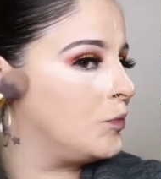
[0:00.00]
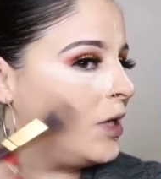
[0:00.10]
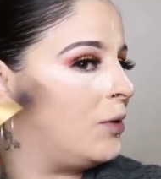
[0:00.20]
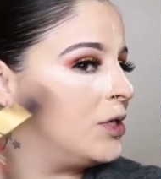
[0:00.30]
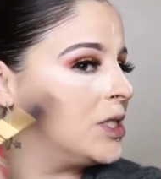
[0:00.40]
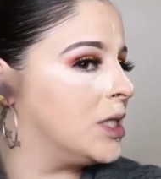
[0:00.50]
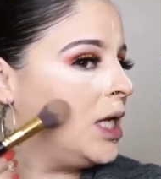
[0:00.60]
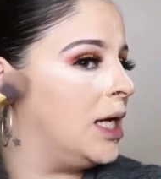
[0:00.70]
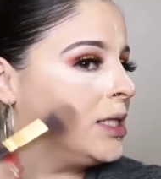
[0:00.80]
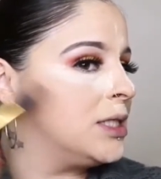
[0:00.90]
And I want just a
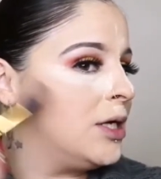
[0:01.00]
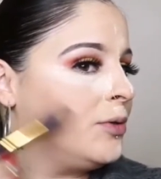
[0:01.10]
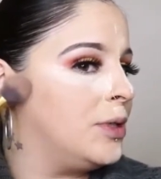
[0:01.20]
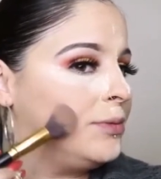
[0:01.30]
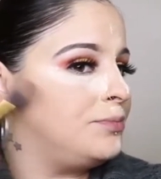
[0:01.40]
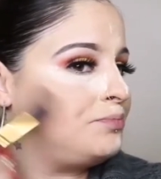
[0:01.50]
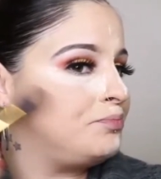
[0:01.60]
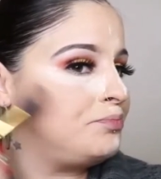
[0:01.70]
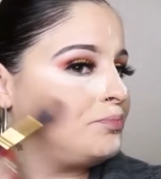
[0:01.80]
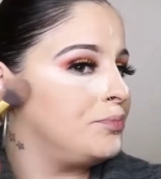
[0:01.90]
light subtle one.
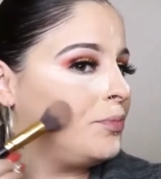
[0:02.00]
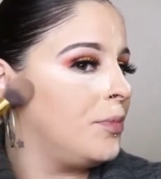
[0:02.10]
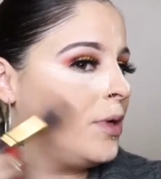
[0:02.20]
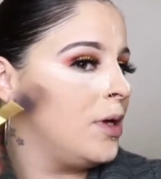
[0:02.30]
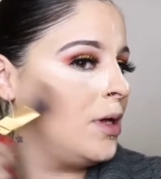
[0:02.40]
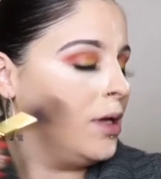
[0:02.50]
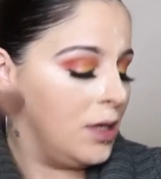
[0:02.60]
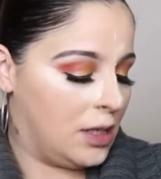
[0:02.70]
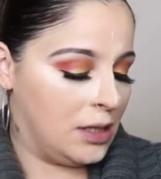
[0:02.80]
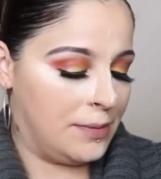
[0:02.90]

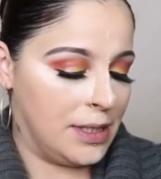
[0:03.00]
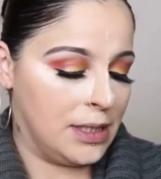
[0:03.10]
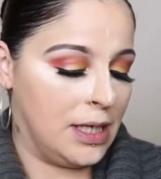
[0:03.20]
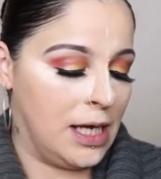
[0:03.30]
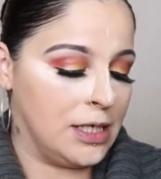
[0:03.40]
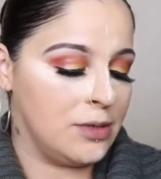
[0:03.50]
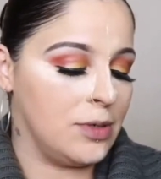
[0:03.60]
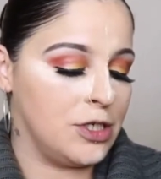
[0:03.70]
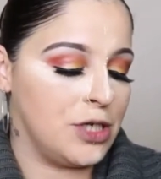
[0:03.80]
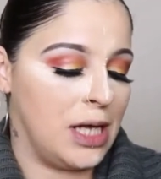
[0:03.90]
Because basically, I just
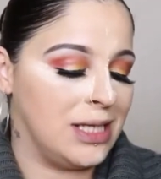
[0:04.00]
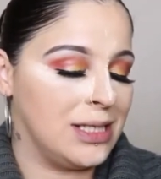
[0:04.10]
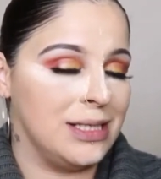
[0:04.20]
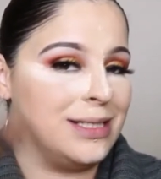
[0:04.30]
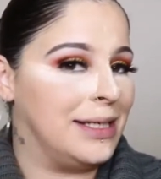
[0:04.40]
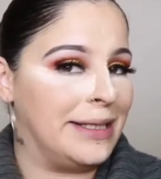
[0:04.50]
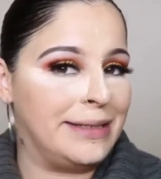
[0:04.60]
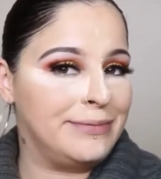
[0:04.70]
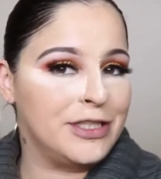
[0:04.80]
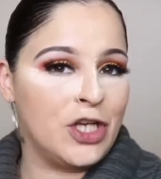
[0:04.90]
want to try this
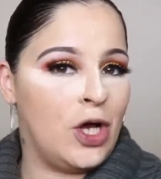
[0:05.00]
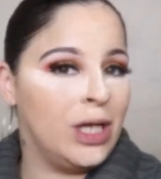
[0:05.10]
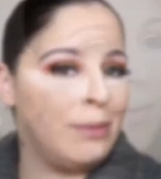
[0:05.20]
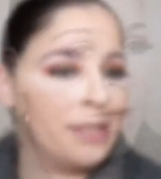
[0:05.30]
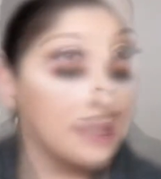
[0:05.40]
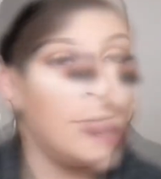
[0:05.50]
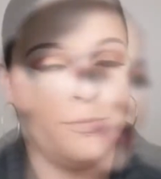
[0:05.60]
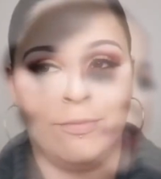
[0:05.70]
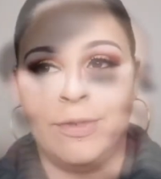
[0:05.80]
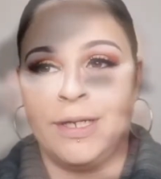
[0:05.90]
concealer. It's all about the concealer.